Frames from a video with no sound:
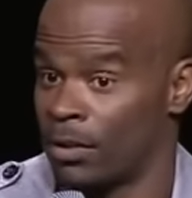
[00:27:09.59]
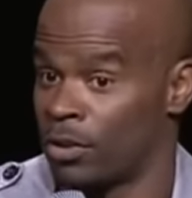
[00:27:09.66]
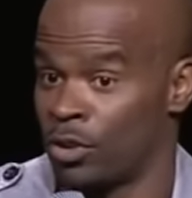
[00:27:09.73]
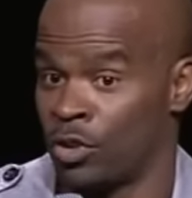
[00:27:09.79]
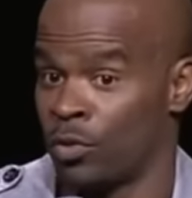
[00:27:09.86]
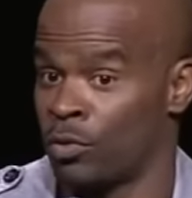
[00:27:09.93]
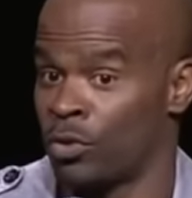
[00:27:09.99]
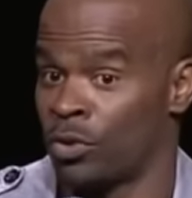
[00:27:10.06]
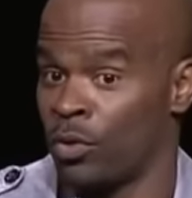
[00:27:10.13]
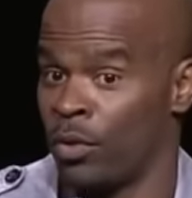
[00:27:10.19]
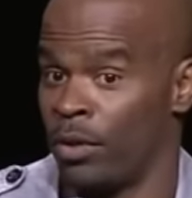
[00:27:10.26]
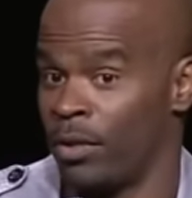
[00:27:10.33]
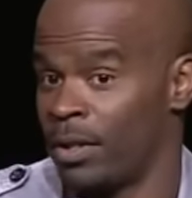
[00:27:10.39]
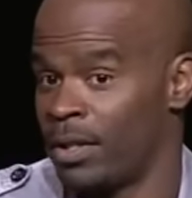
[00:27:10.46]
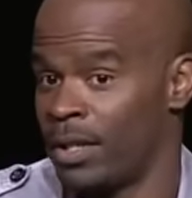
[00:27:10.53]
It's a true
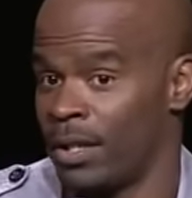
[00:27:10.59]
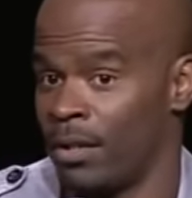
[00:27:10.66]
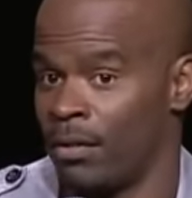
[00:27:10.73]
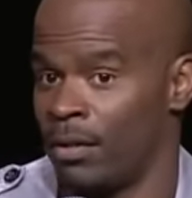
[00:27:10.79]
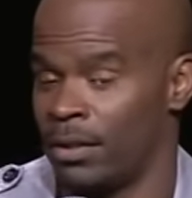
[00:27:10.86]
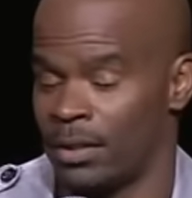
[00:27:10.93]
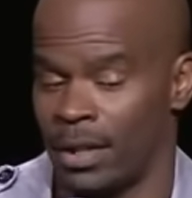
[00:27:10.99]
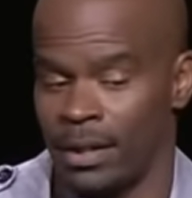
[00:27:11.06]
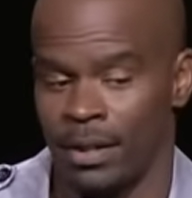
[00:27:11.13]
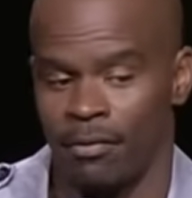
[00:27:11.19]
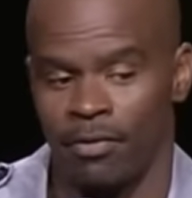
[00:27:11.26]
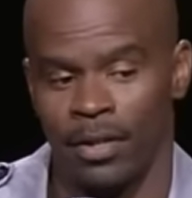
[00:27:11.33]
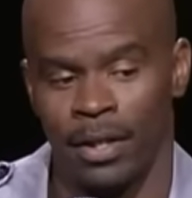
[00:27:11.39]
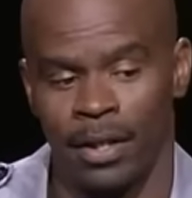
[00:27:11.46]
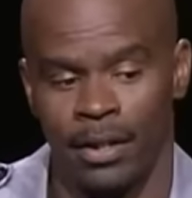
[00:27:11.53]
story. You could tell it's not
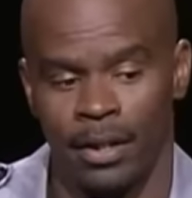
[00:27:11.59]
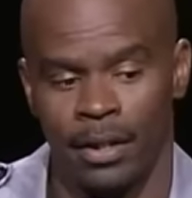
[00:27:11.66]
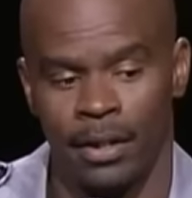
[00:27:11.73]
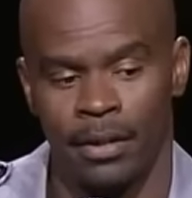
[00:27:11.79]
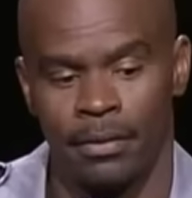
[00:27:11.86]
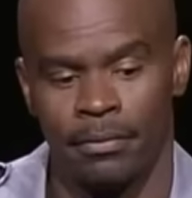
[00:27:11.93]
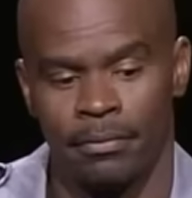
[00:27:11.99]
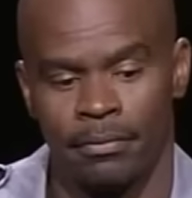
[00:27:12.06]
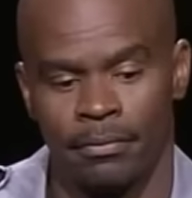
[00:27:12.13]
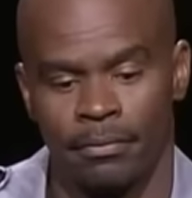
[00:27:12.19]
that funny at the end.